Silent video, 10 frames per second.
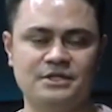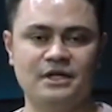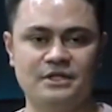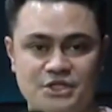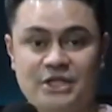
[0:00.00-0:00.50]

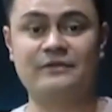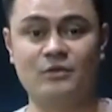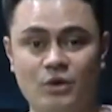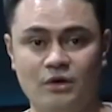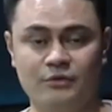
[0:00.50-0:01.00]
to
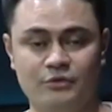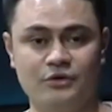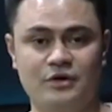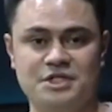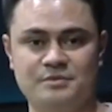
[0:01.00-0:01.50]
shake the world
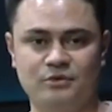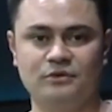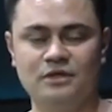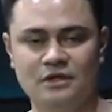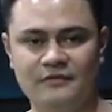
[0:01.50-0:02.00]
through the
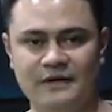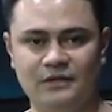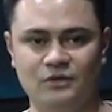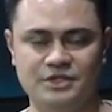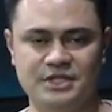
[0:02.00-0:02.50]
gospel of
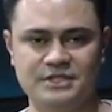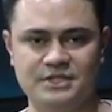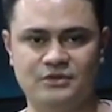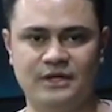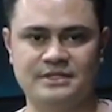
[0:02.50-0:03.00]
our Lord
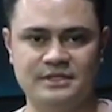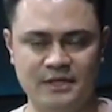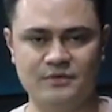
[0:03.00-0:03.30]
Jesus Christ.